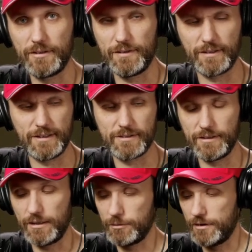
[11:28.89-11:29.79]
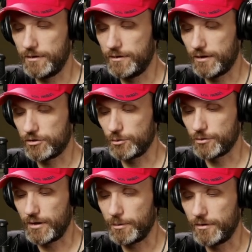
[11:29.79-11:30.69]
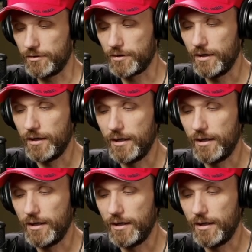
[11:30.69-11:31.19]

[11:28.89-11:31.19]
I think that's the name uh, that it shows up under.